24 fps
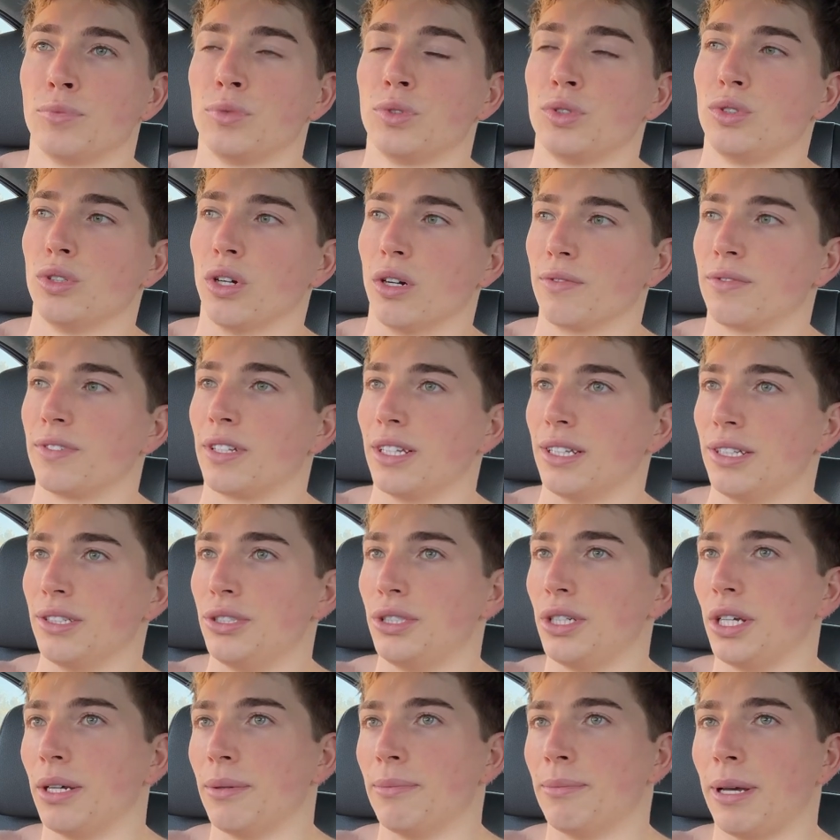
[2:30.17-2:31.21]
Drove to the
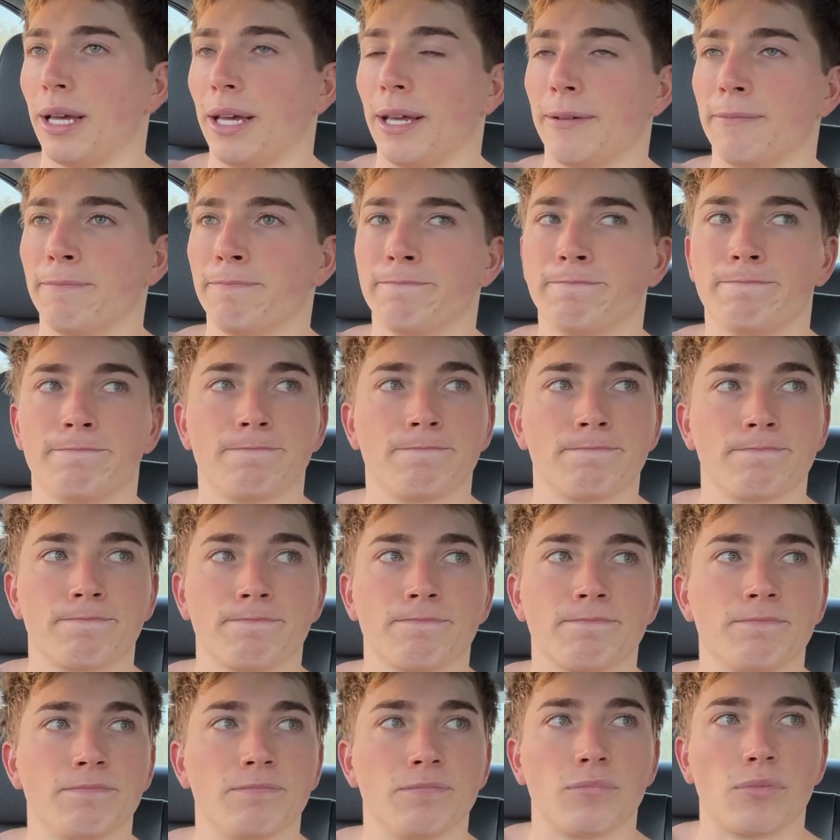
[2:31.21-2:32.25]
gym, man.
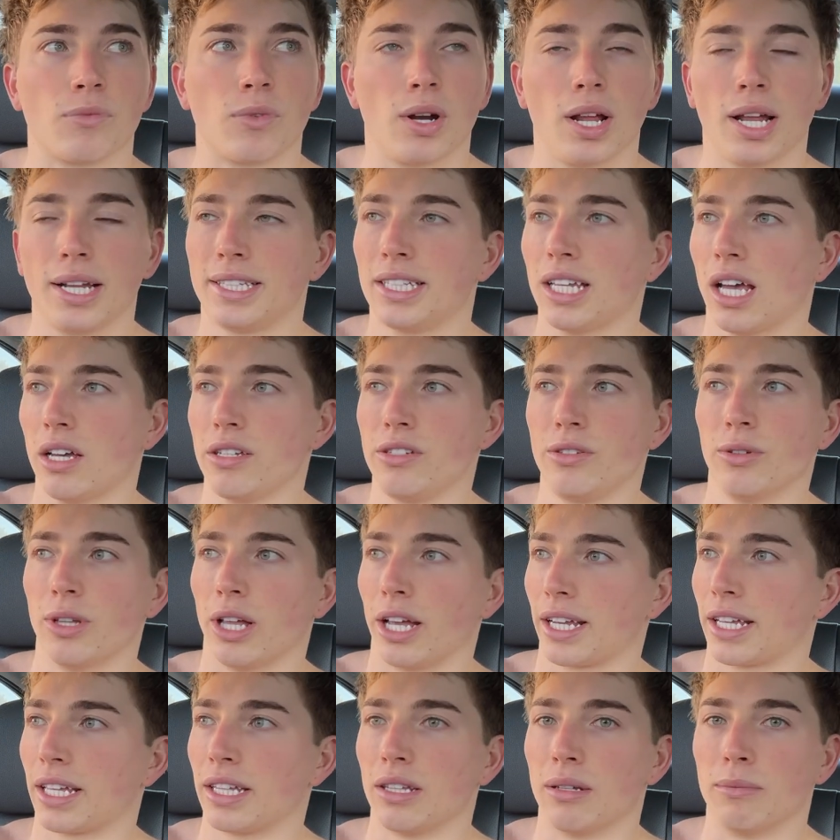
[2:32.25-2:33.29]
When I tell you,
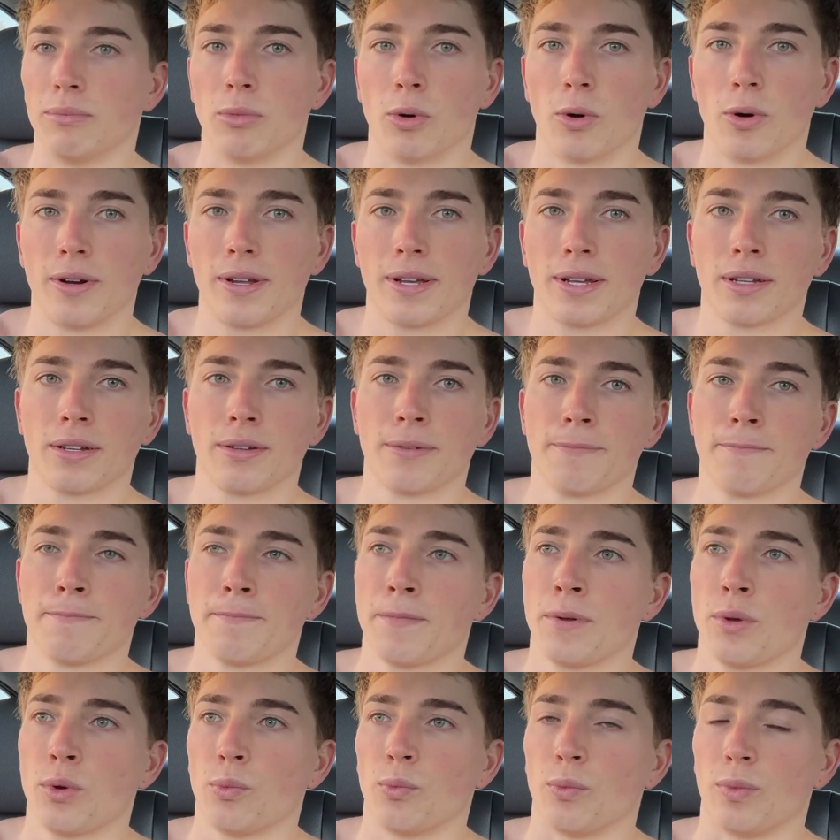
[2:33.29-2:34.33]
like, in the morning,
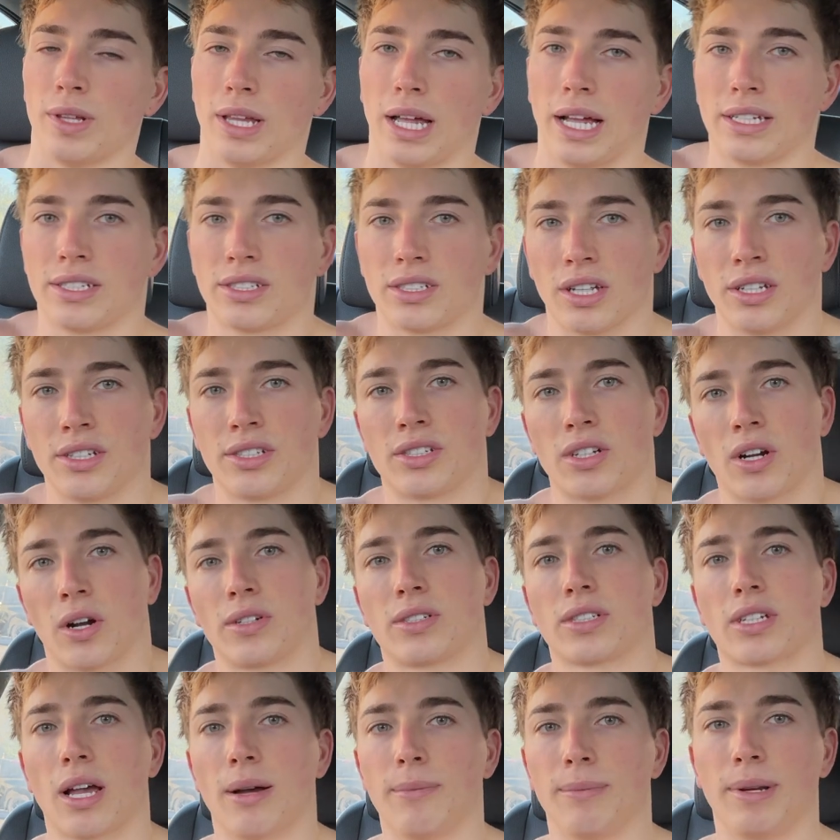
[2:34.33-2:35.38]
when that sun
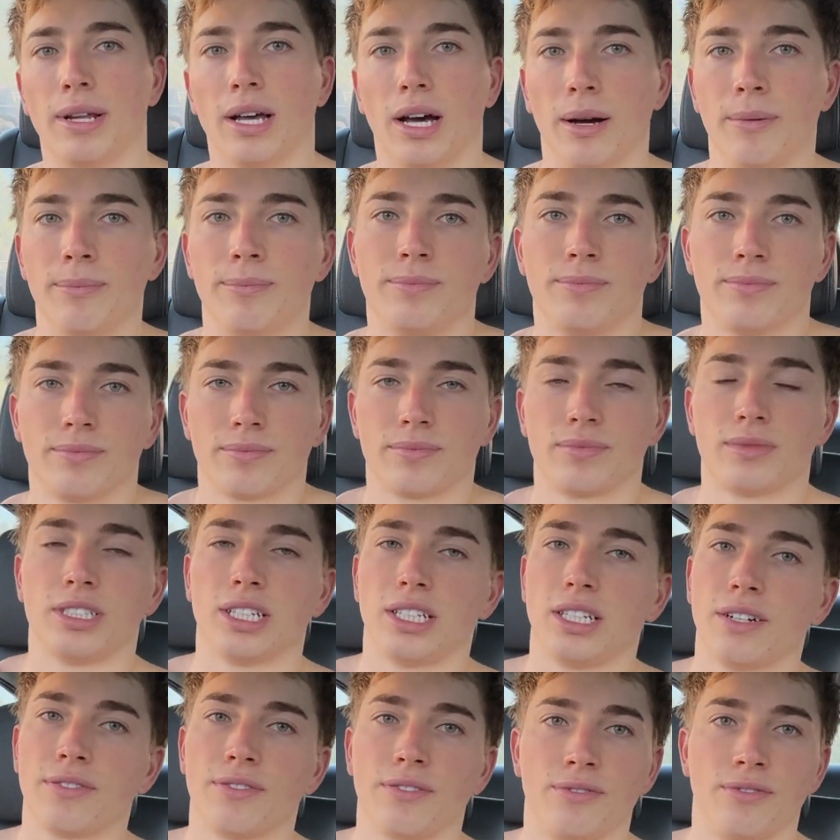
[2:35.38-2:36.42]
starts coming up, it's a
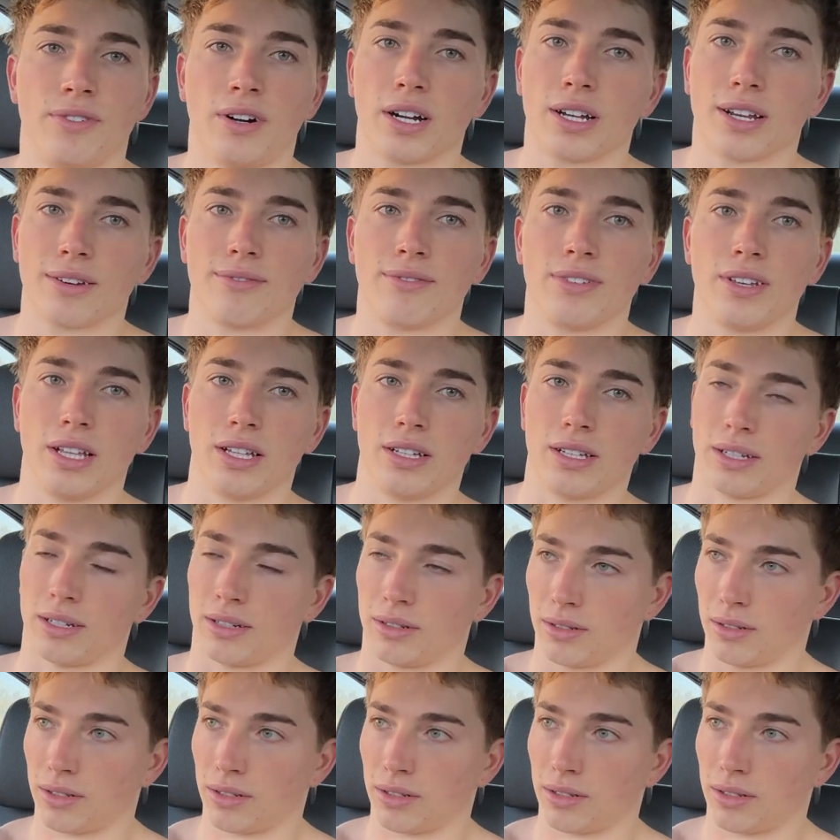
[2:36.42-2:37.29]
different fucking feeling.